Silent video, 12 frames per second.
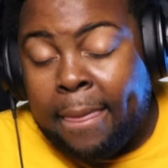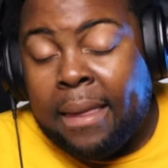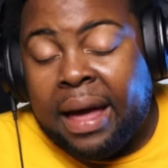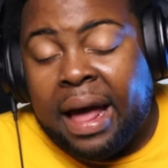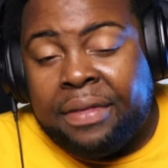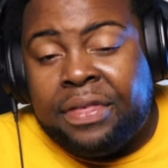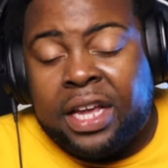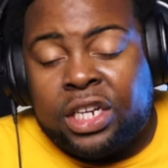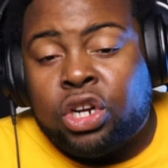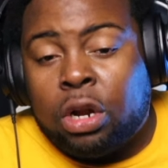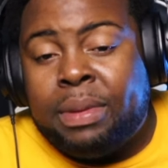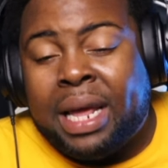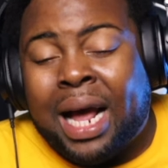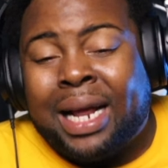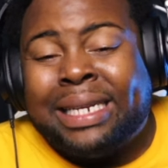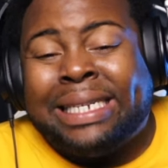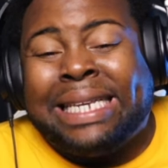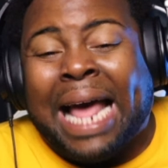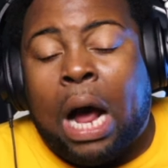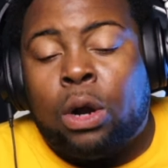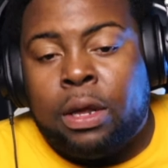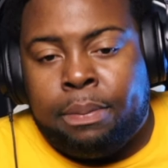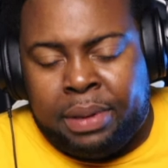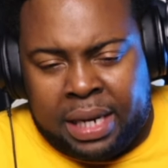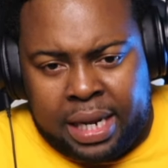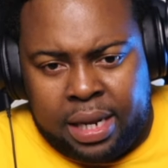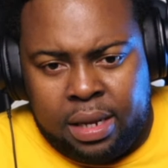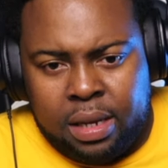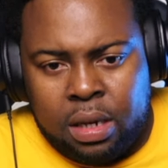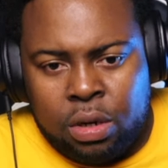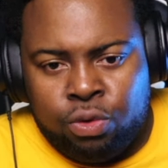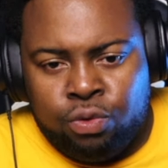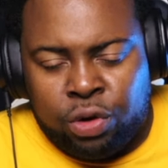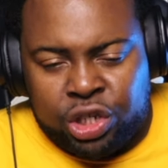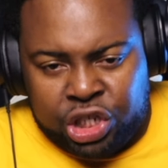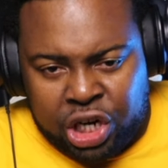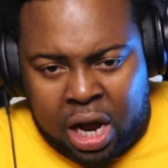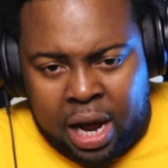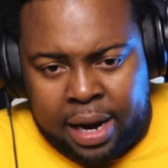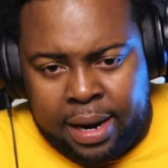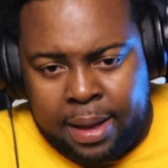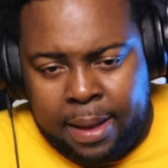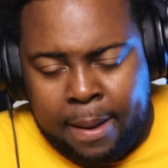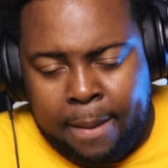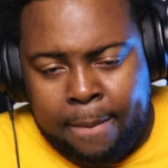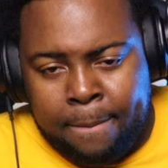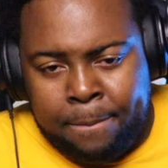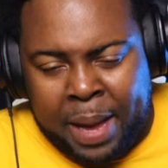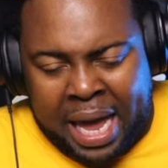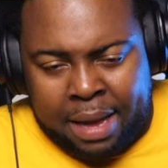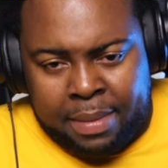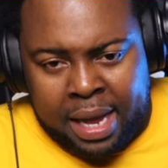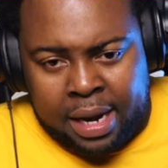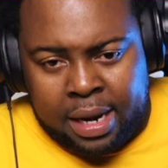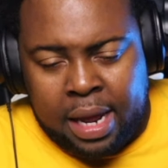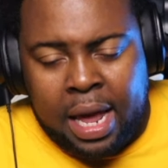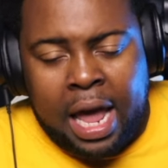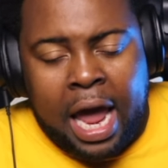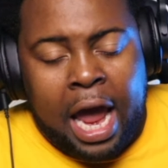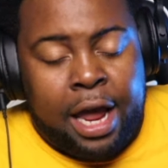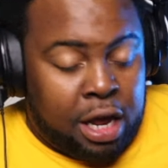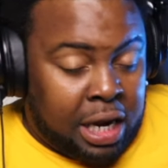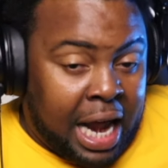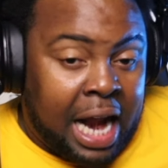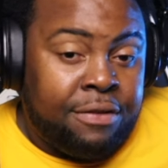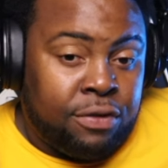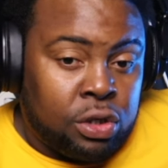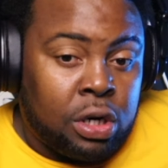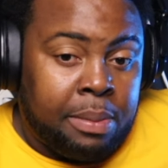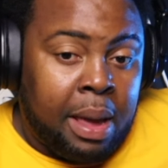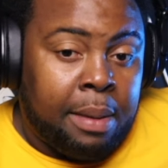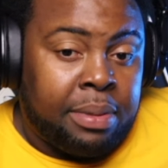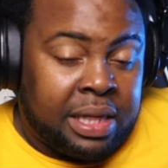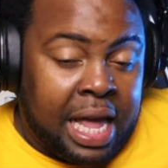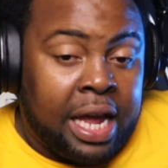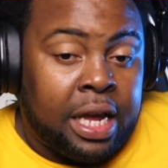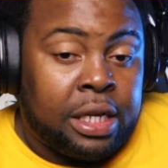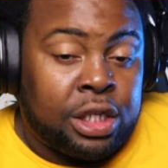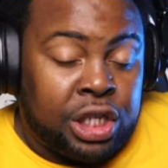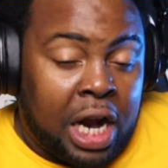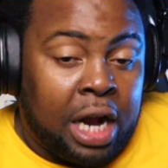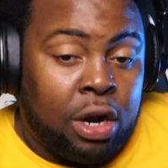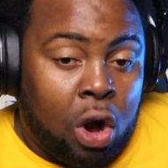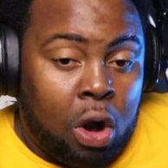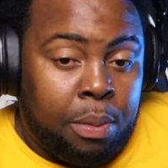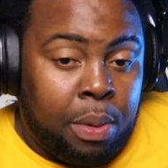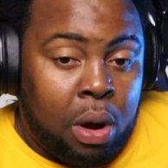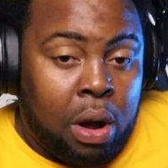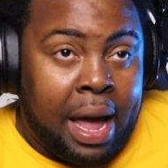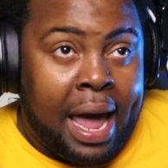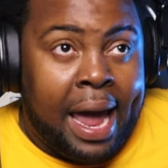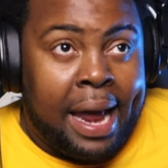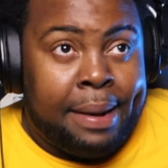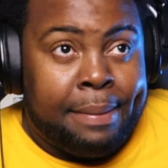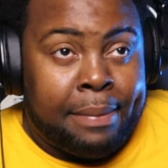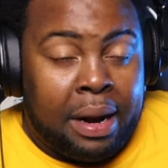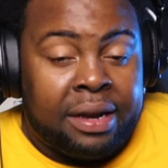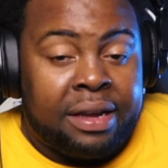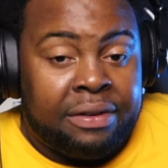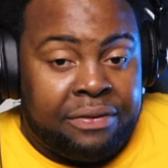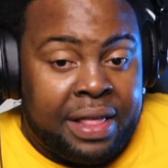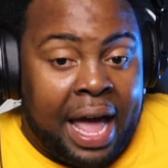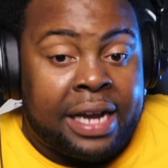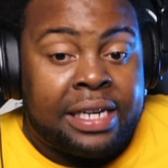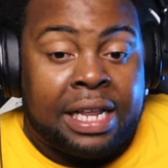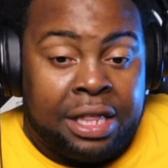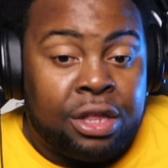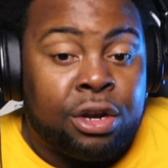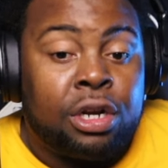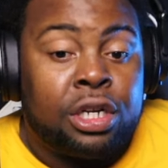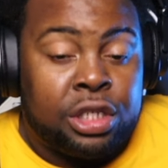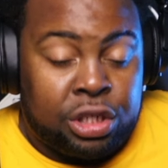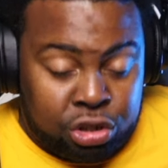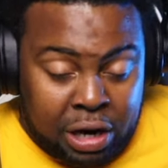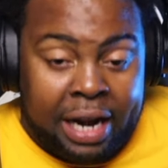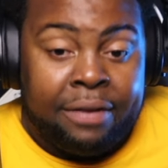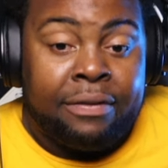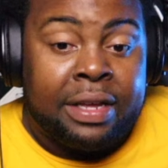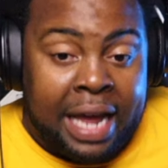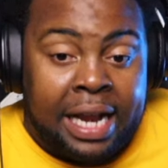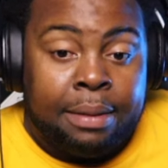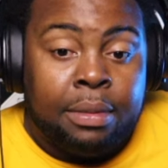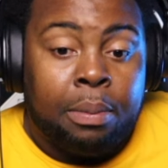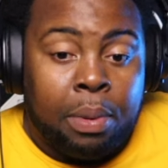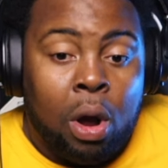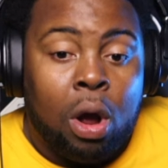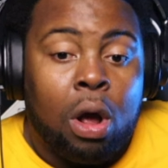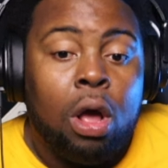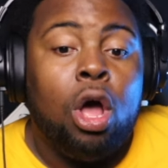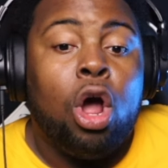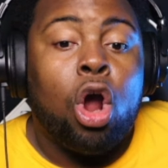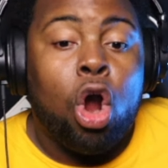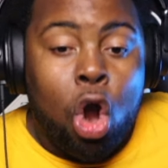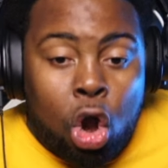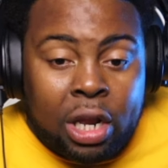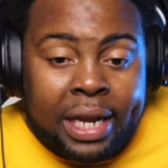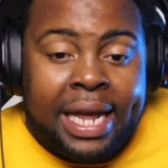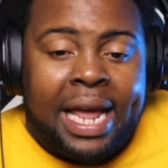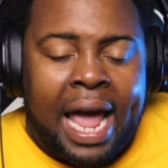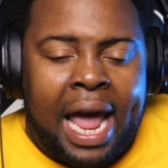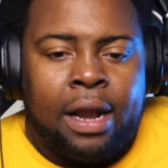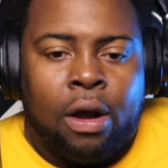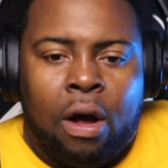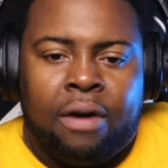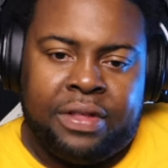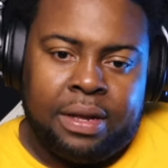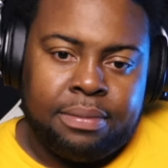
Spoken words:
I think it's going to be undoubtedly Rashad Bateman. And a lot of you are going to be able to thank John Harbaugh and Monken for that because I think they're going to try to get him the ball early and often.